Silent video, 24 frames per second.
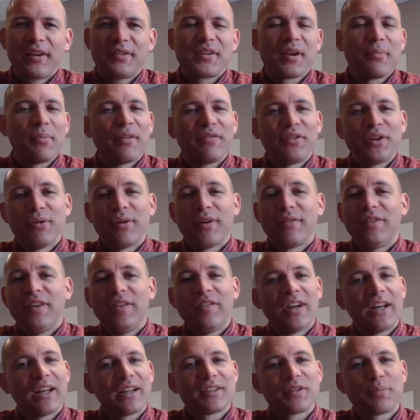Some of you have
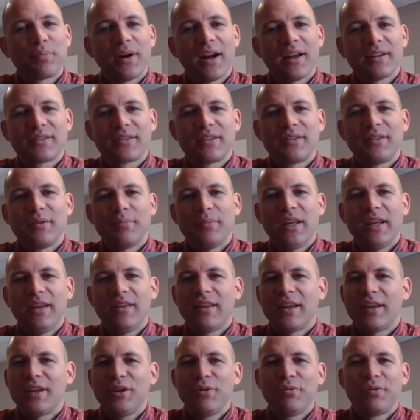even expressed to
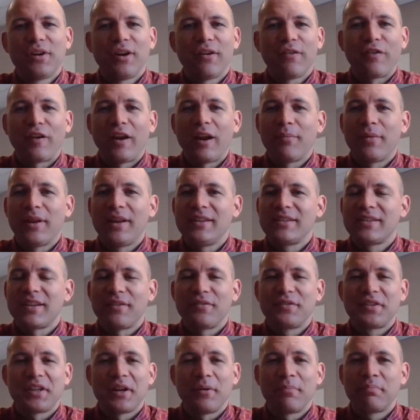me that you and your families
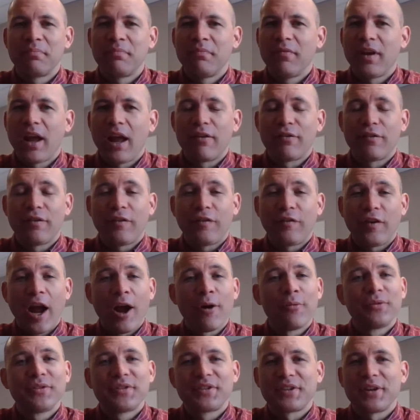have some have
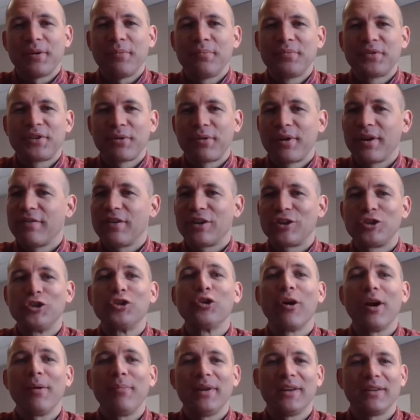found some sort of
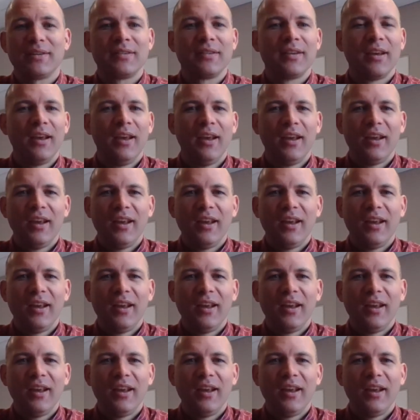enjoyment